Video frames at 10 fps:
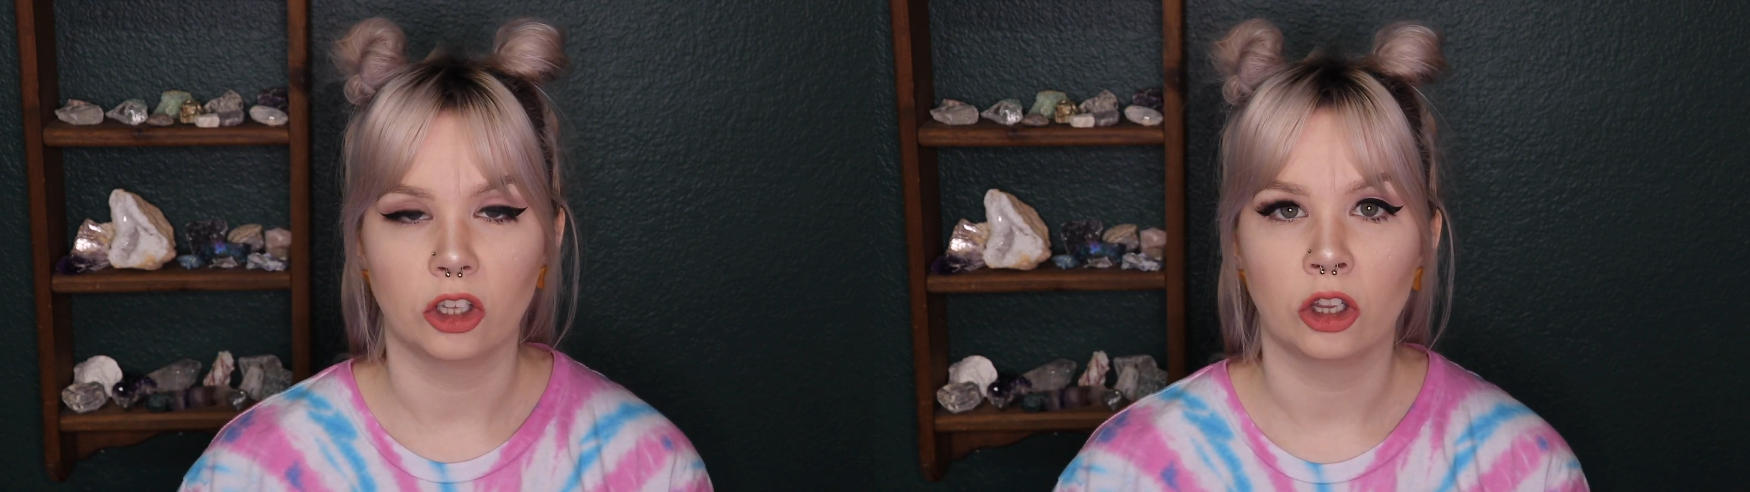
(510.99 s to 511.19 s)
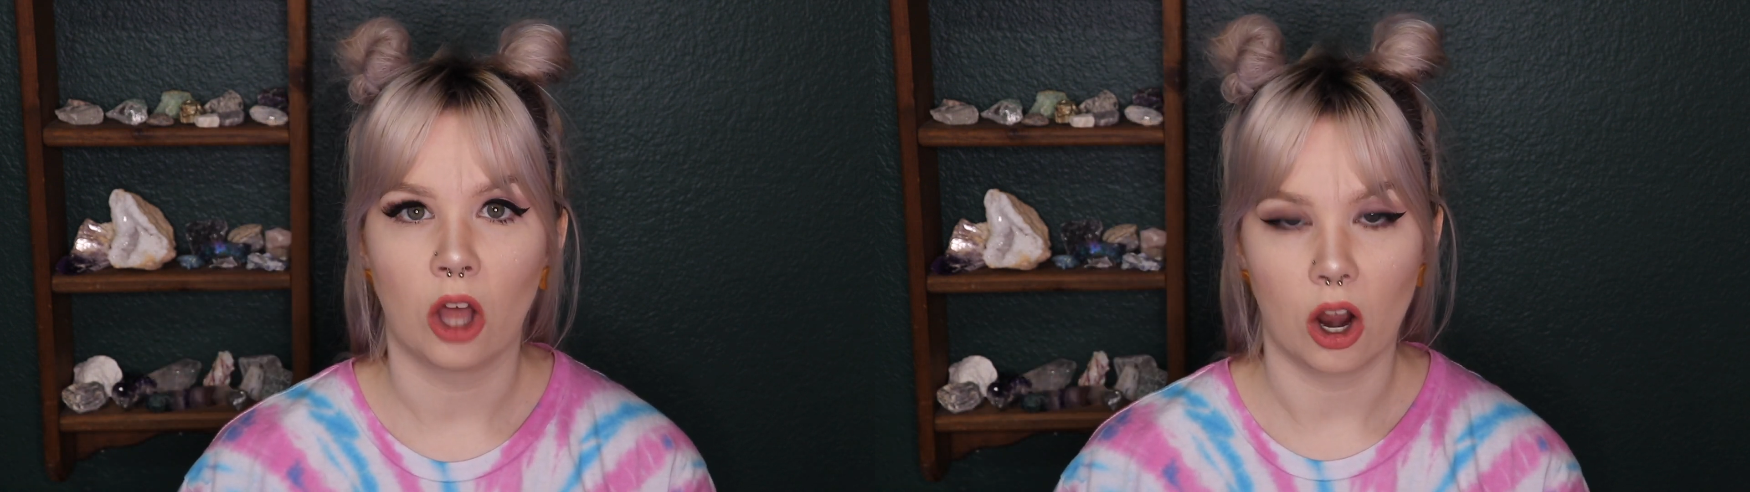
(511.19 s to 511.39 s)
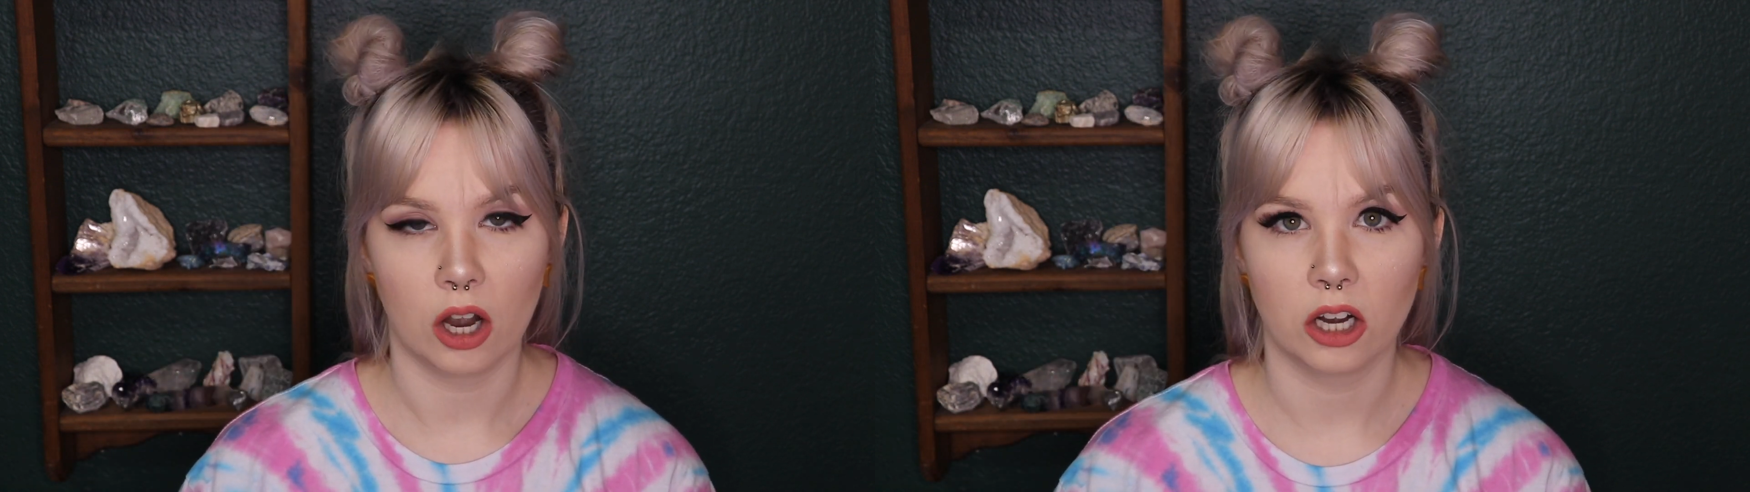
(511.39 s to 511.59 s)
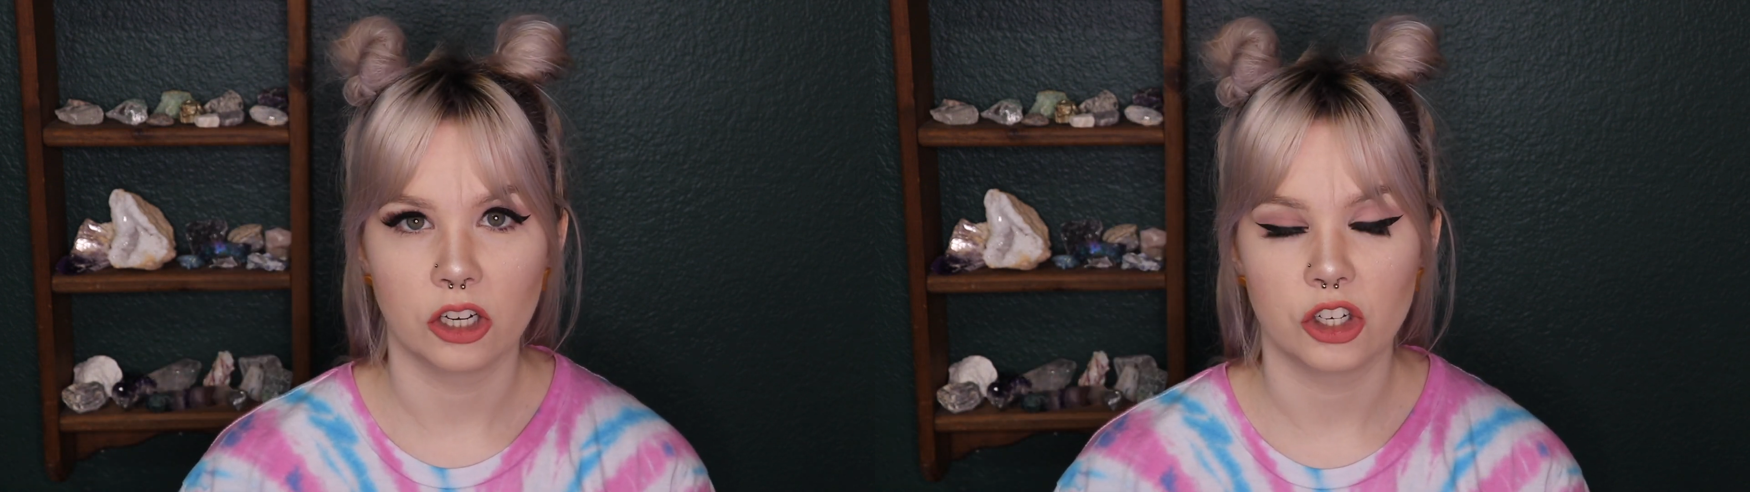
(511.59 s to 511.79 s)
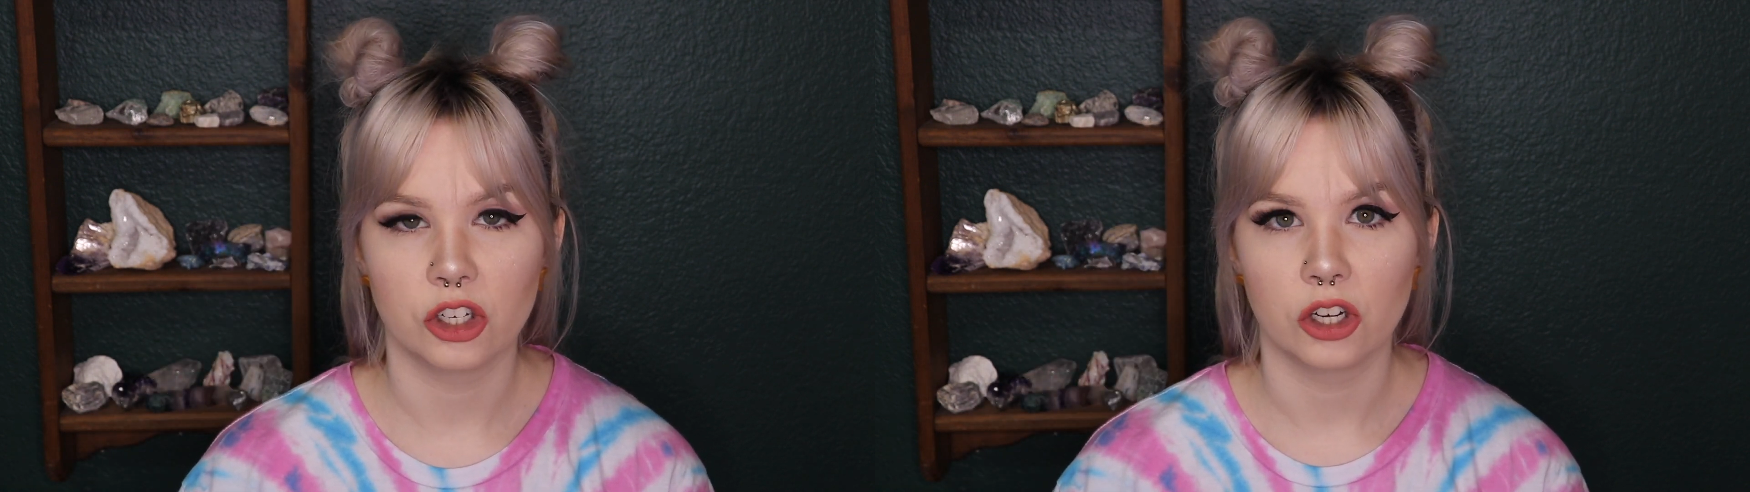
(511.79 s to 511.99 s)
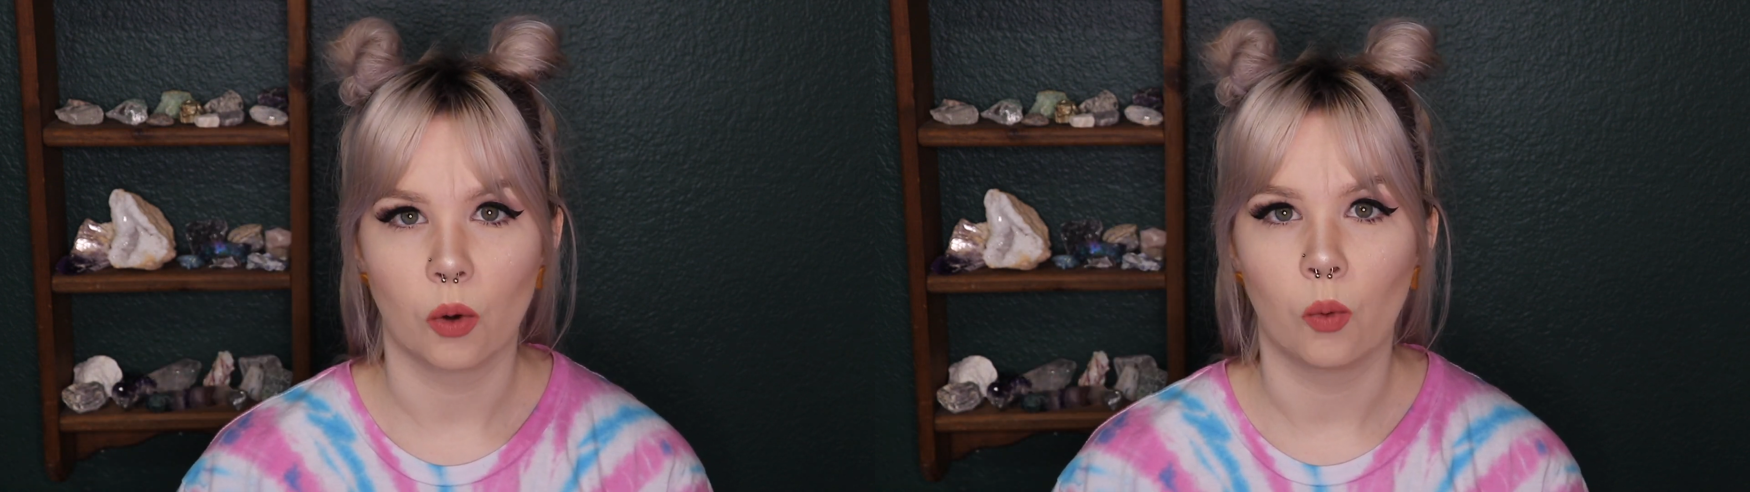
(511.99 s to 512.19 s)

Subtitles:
large